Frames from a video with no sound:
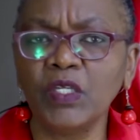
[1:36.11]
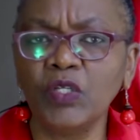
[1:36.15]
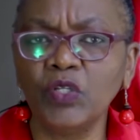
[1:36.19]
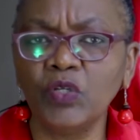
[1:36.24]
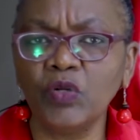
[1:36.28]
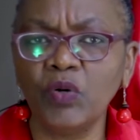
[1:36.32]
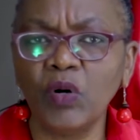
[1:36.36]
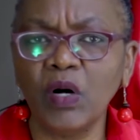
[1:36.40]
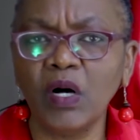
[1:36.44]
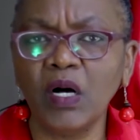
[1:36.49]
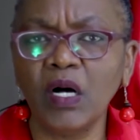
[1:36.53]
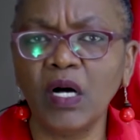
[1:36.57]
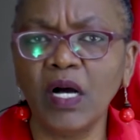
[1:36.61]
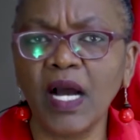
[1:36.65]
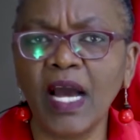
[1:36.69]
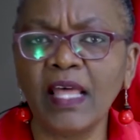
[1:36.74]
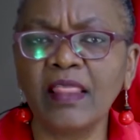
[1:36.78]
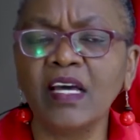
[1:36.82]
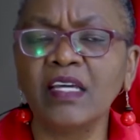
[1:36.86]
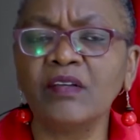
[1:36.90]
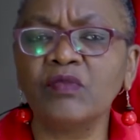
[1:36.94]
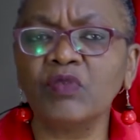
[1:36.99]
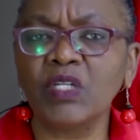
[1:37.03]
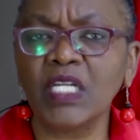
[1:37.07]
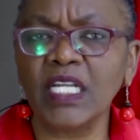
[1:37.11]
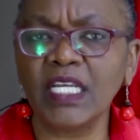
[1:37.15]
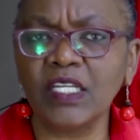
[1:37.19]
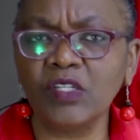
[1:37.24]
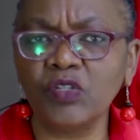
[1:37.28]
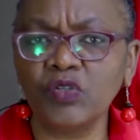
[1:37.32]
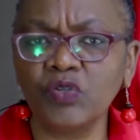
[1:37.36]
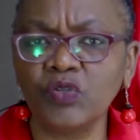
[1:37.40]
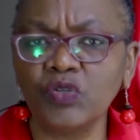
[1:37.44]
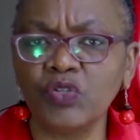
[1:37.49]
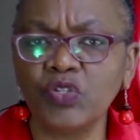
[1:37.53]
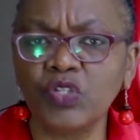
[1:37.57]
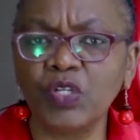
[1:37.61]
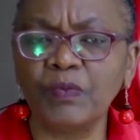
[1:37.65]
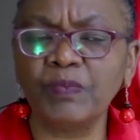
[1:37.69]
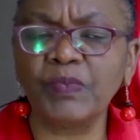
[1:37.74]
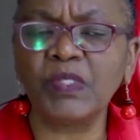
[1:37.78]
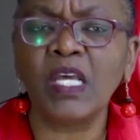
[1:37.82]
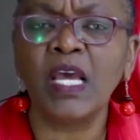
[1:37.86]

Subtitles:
your other relationships.